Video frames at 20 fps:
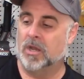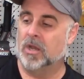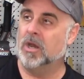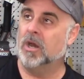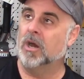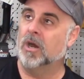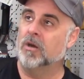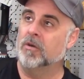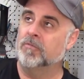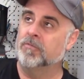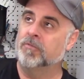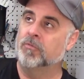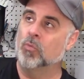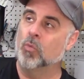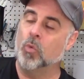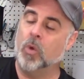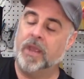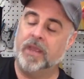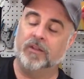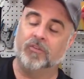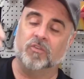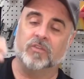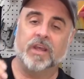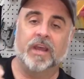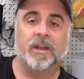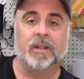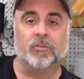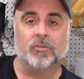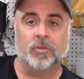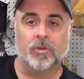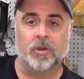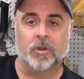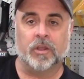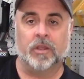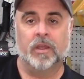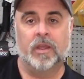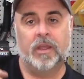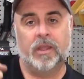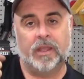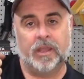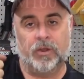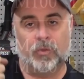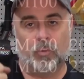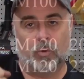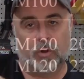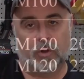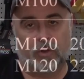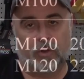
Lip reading: of weights that it took in order